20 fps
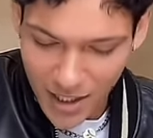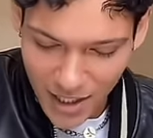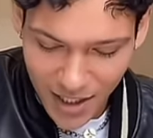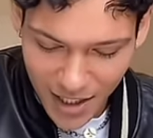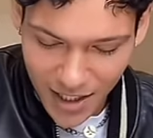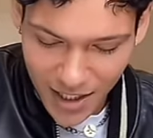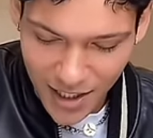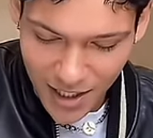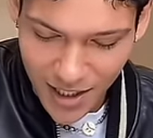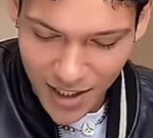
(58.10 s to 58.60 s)

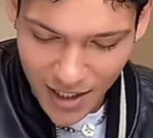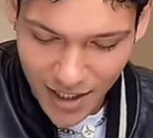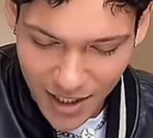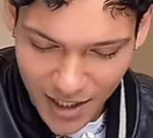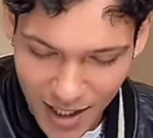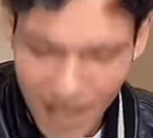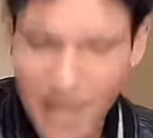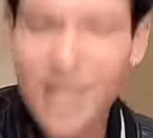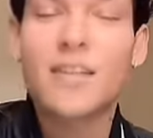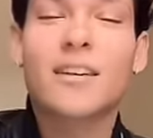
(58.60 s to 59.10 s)

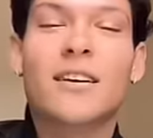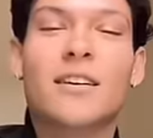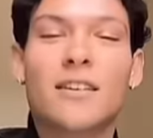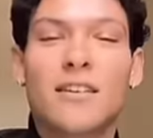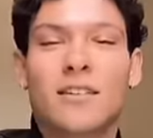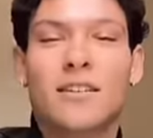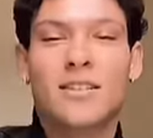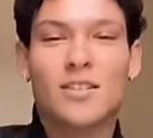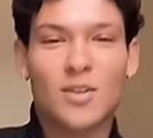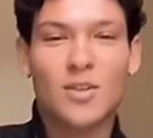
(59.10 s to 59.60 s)
be
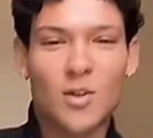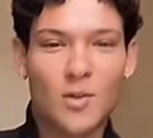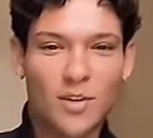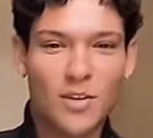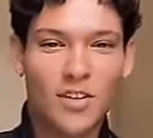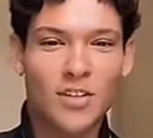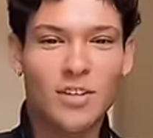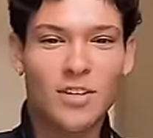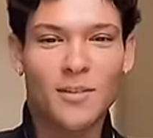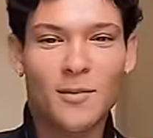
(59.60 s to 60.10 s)

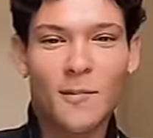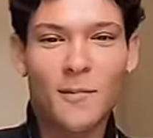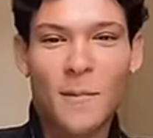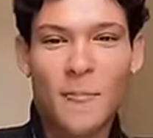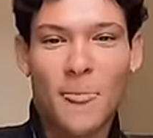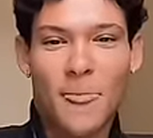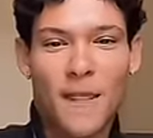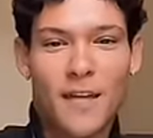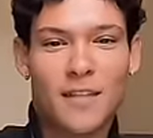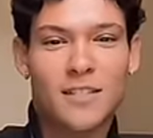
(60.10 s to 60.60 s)
so good.
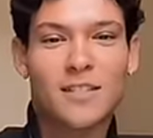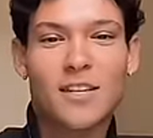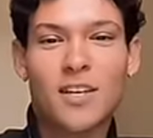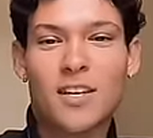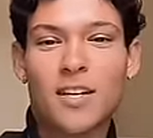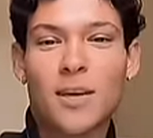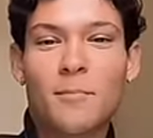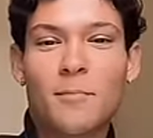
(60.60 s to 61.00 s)
It's